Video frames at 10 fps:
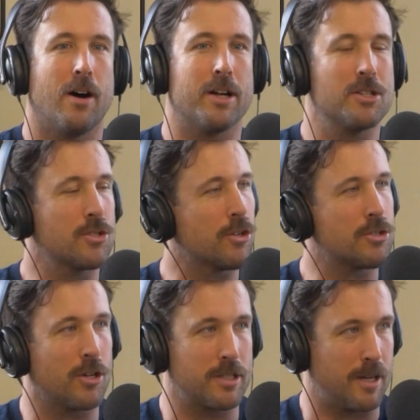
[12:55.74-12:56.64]
I just got
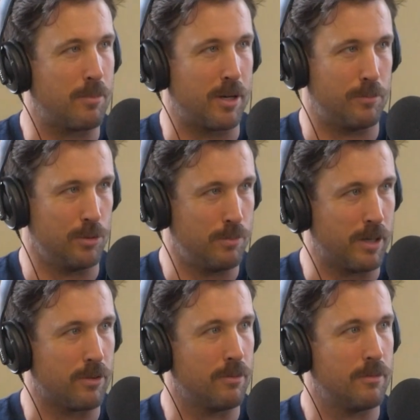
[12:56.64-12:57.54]
choked out by a blue
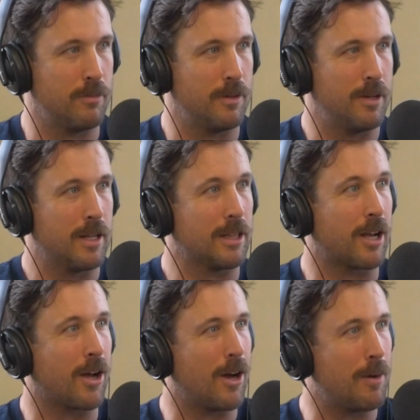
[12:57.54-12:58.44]
belt. Mm.
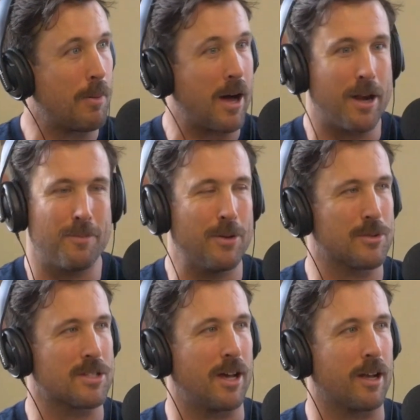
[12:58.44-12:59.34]
Like I, a part of me
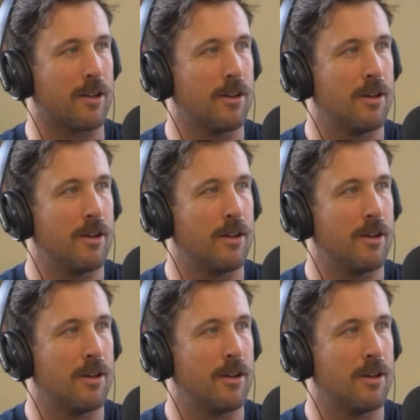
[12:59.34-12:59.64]
was like